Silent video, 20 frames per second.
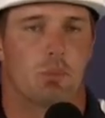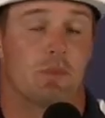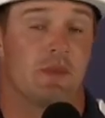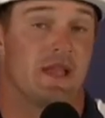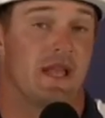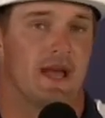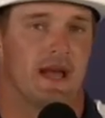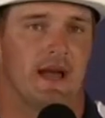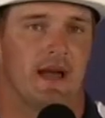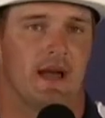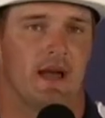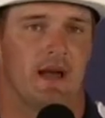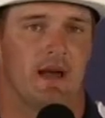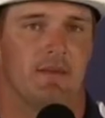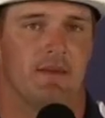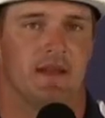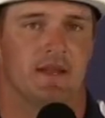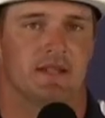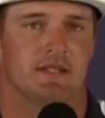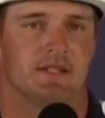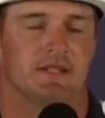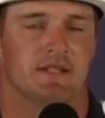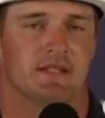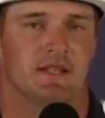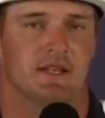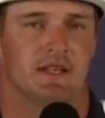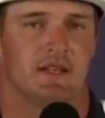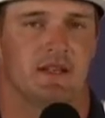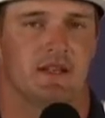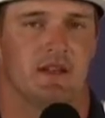Yeah, I mean, it's,
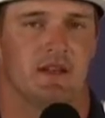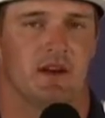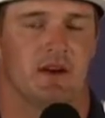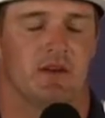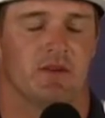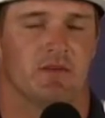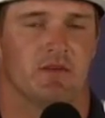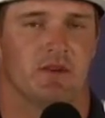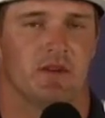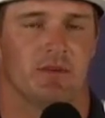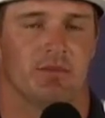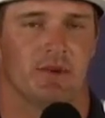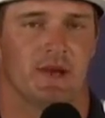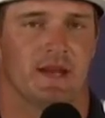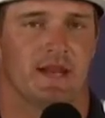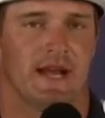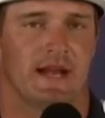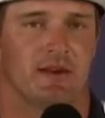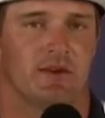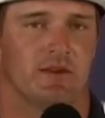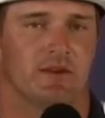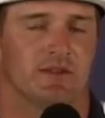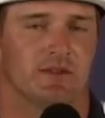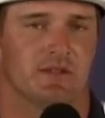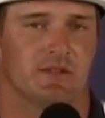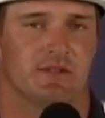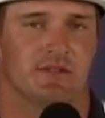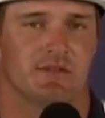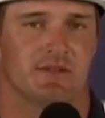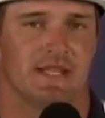you know, you play nine
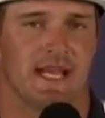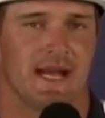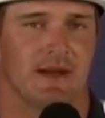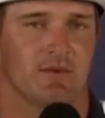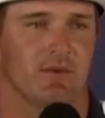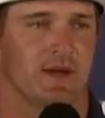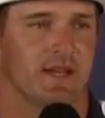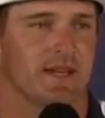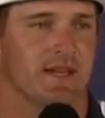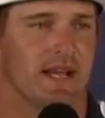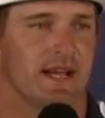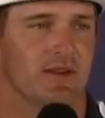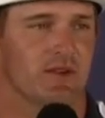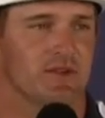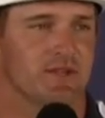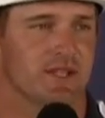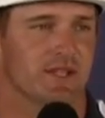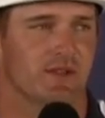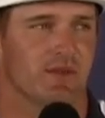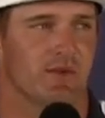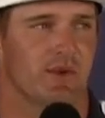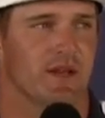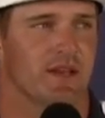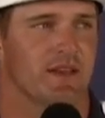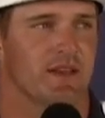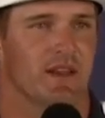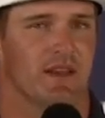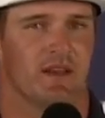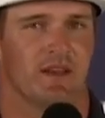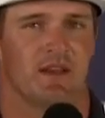holes downwind, nine holes into the
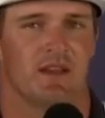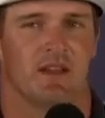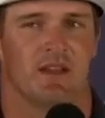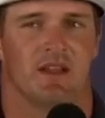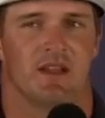wind, and